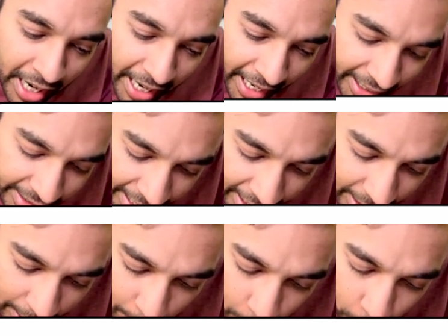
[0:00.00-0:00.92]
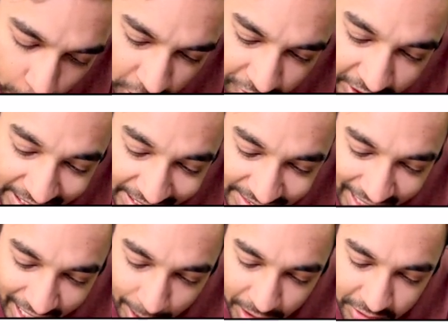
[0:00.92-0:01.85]
and then both of these
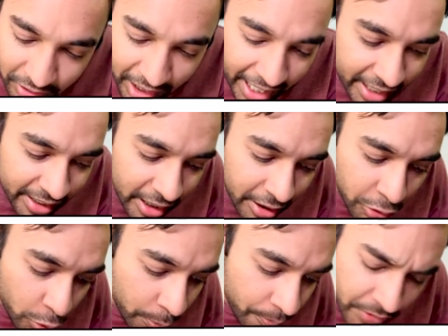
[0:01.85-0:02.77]
elements will get in the queue.